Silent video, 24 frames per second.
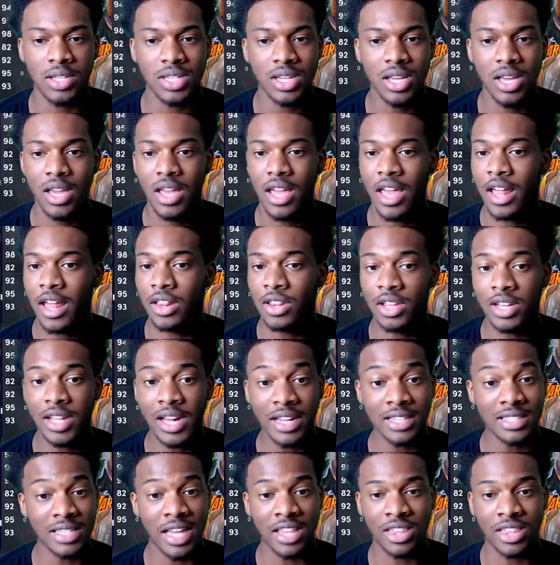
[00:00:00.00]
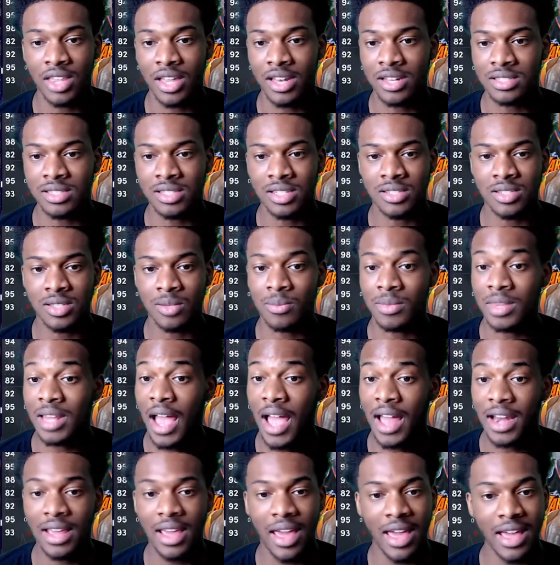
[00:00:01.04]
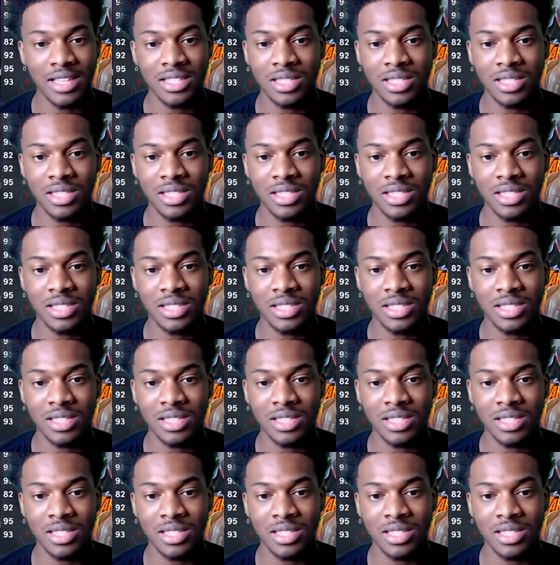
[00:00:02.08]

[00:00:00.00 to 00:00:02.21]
And look at his athleticism, 98